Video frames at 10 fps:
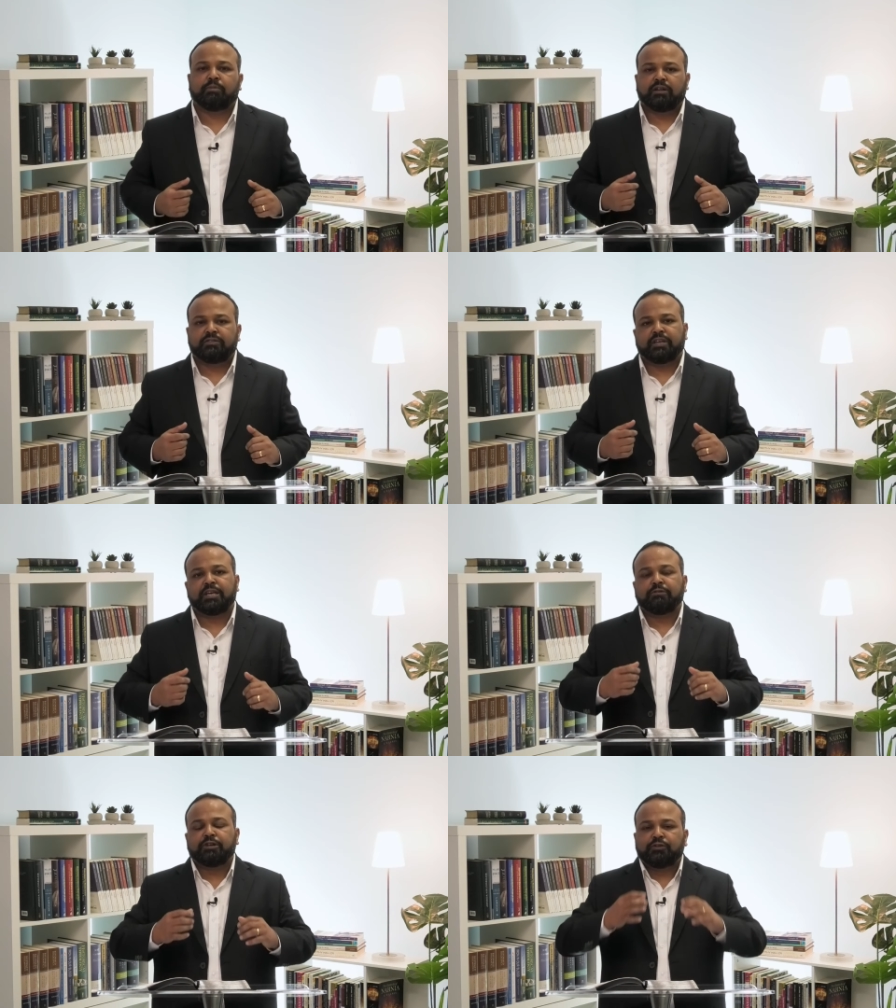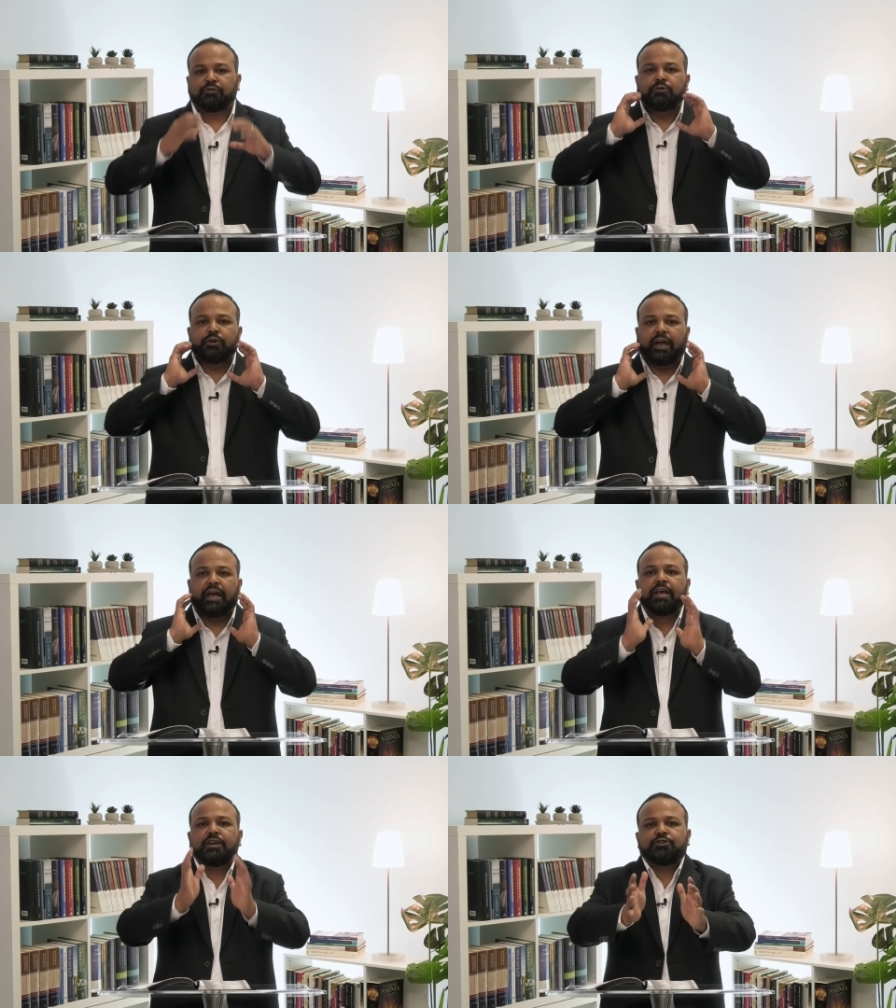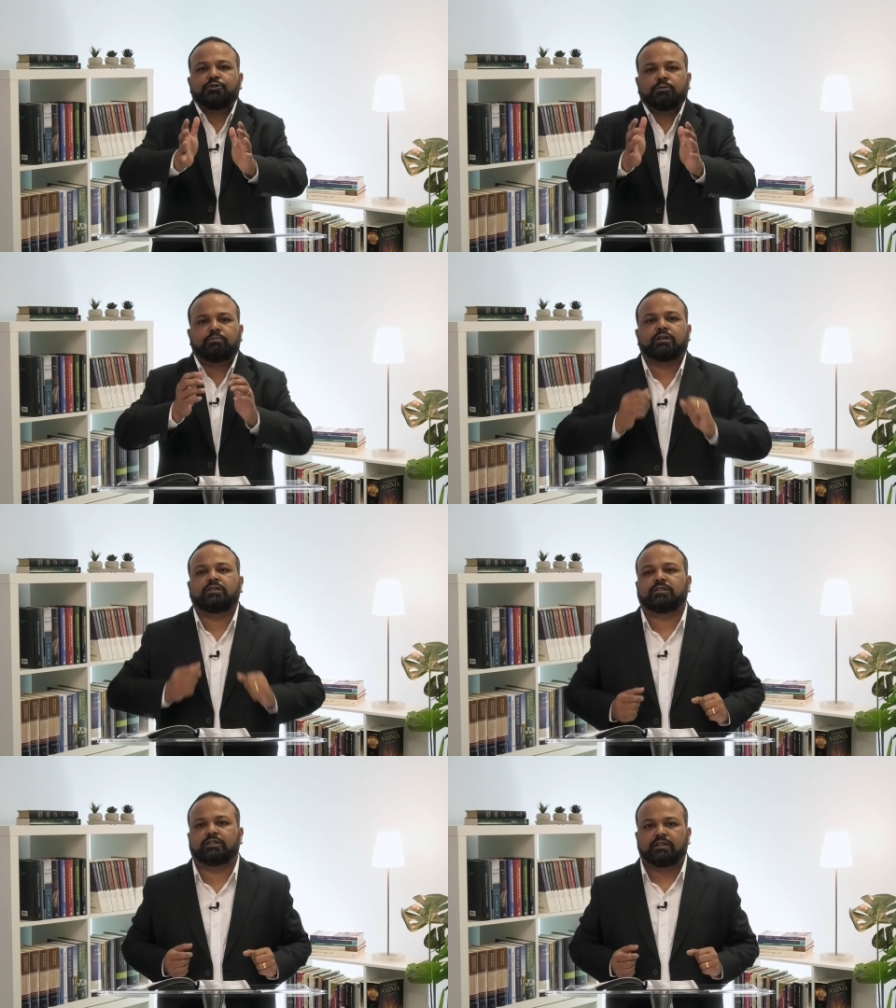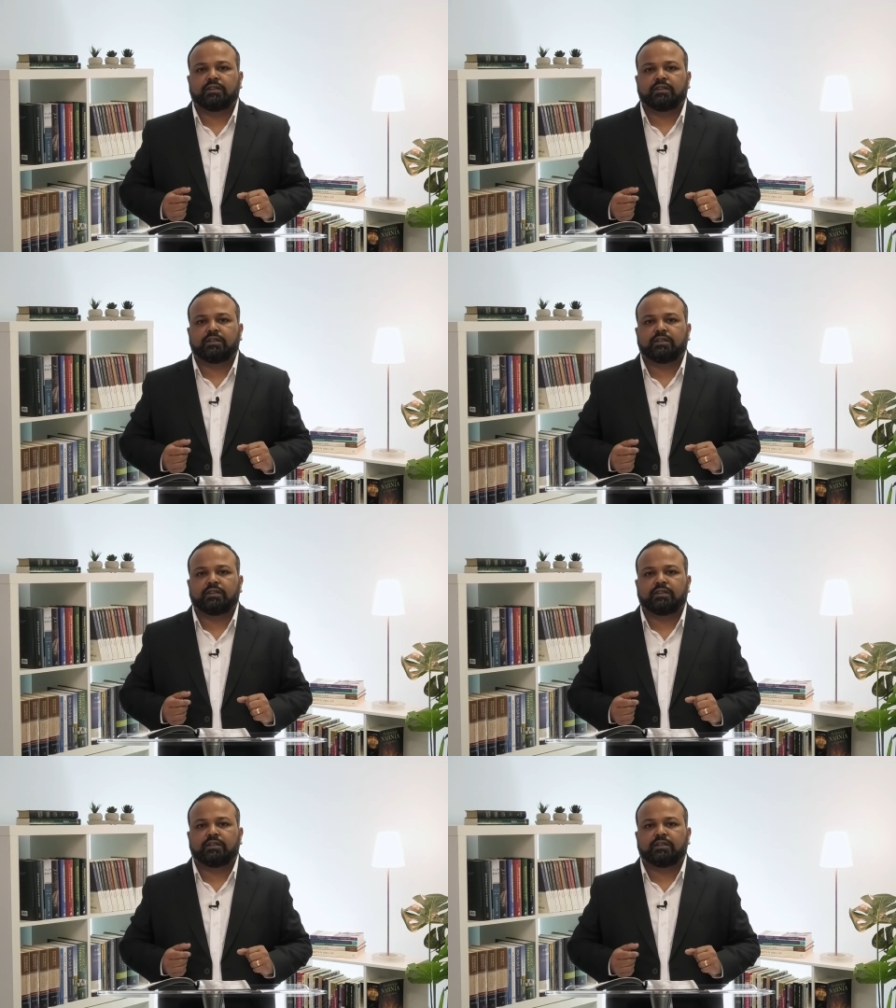but he's saying even if you hate your brother,